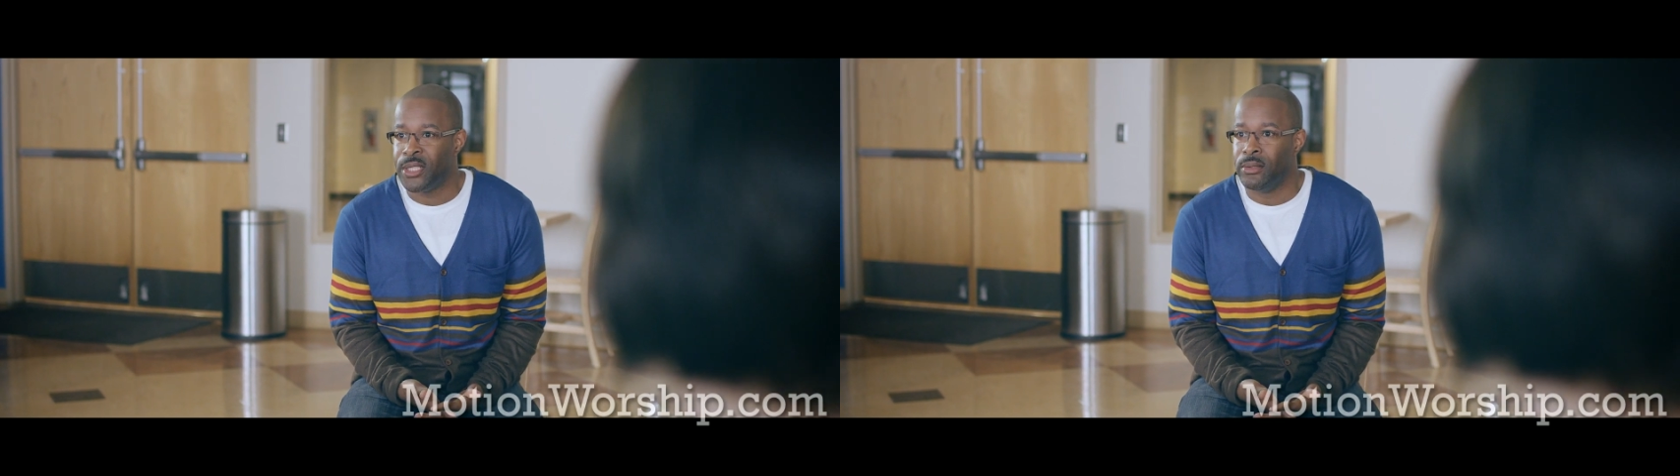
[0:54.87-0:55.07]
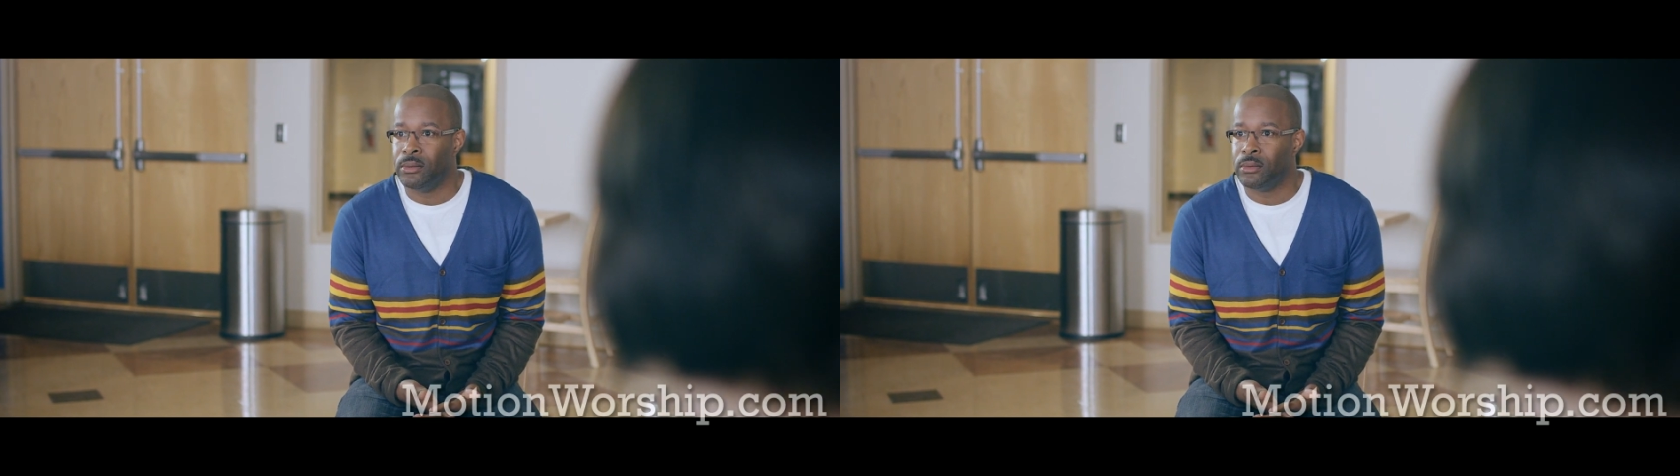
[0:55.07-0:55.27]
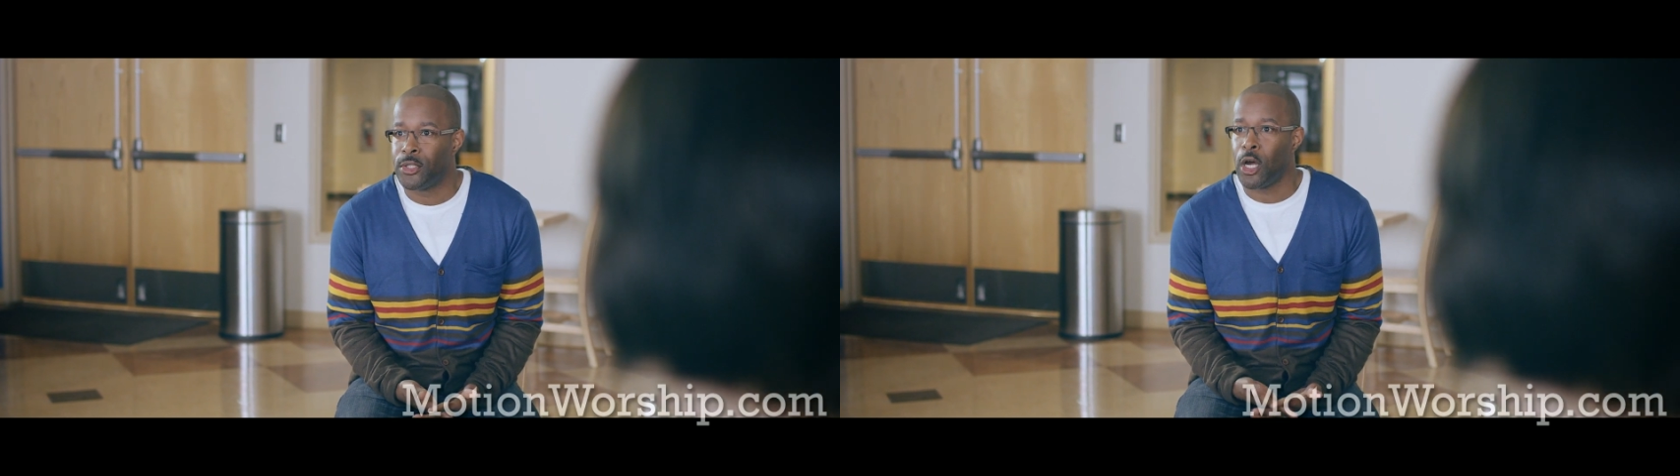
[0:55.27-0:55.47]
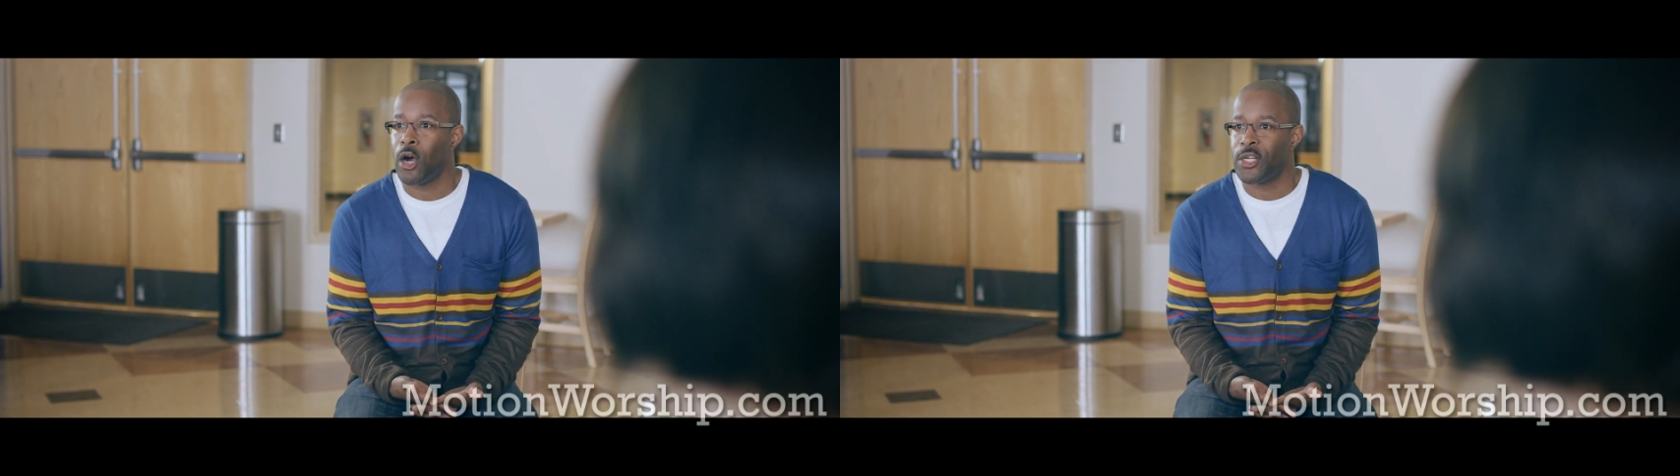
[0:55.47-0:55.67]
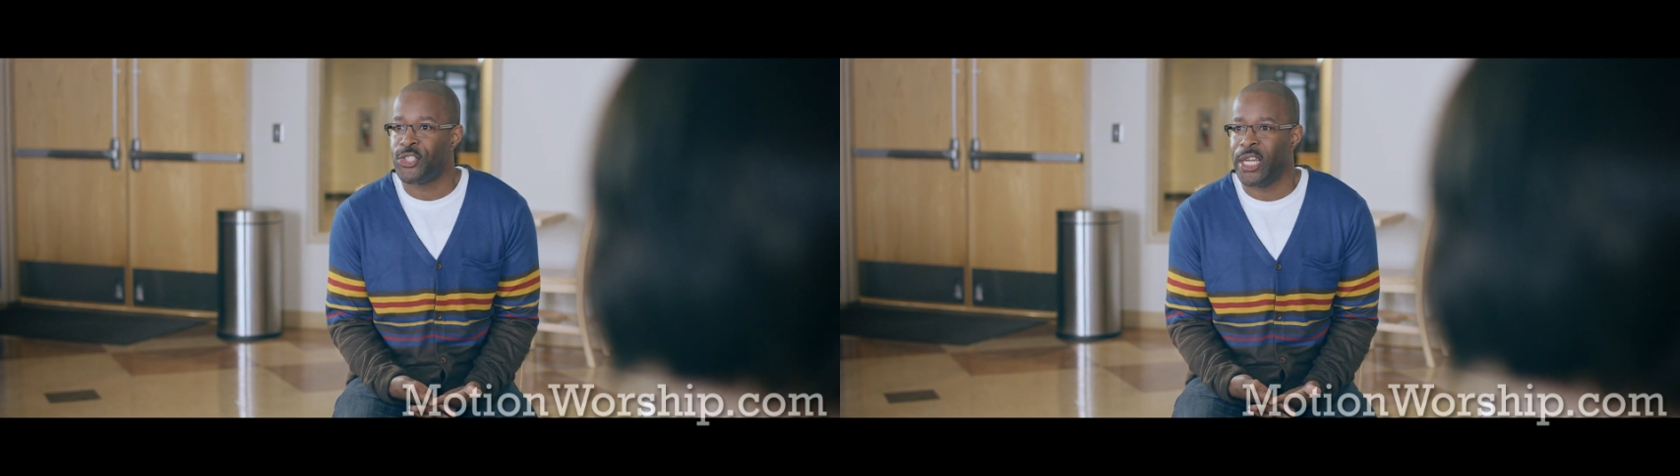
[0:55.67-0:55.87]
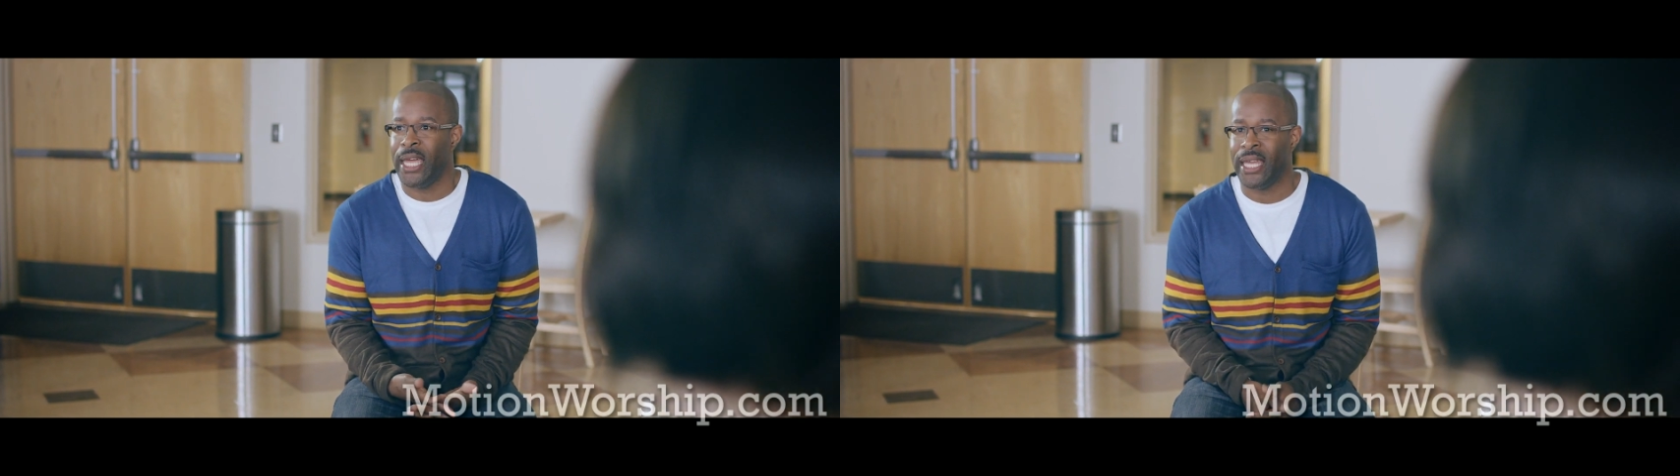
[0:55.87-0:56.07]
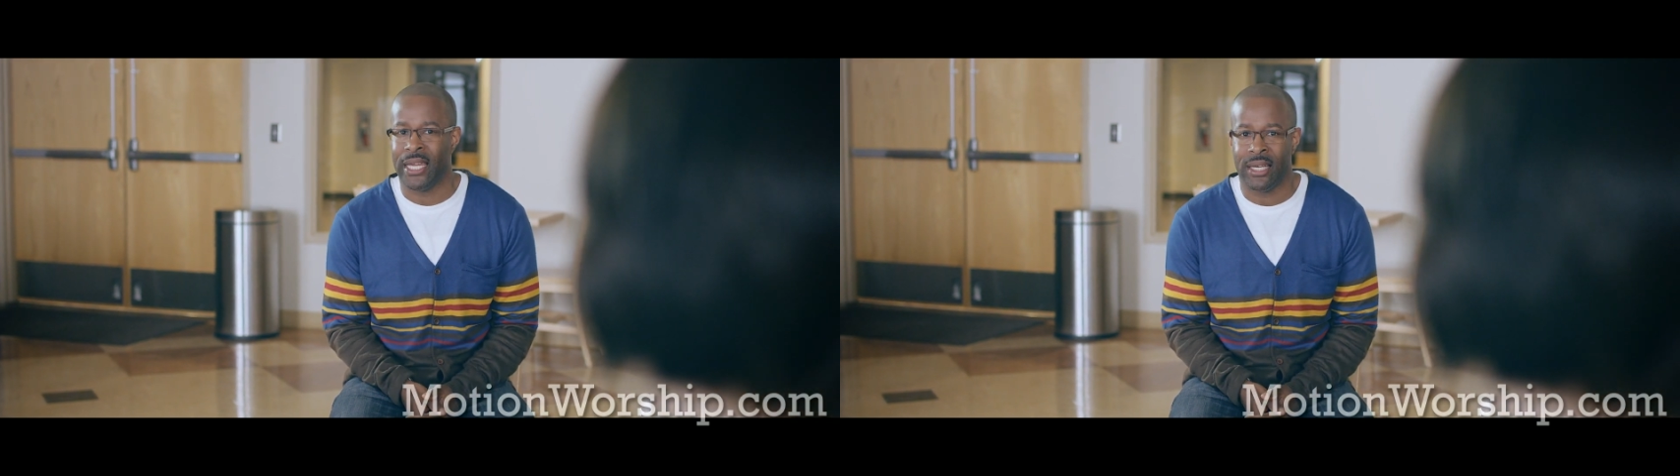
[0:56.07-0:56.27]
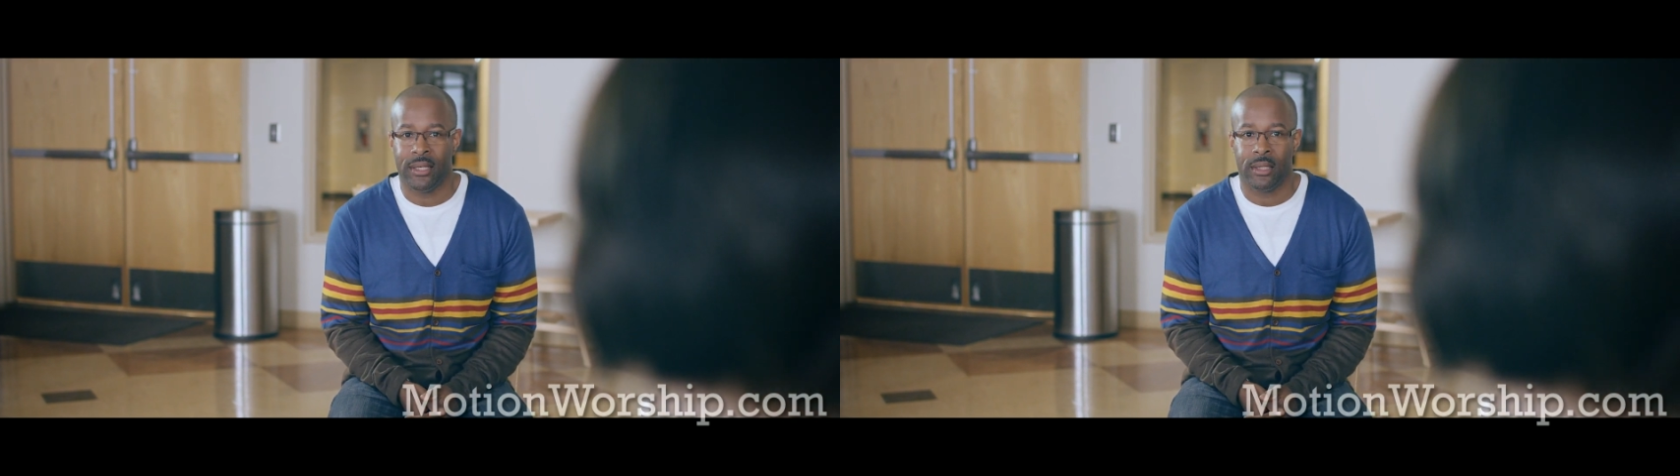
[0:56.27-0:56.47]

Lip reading: and Tarjay.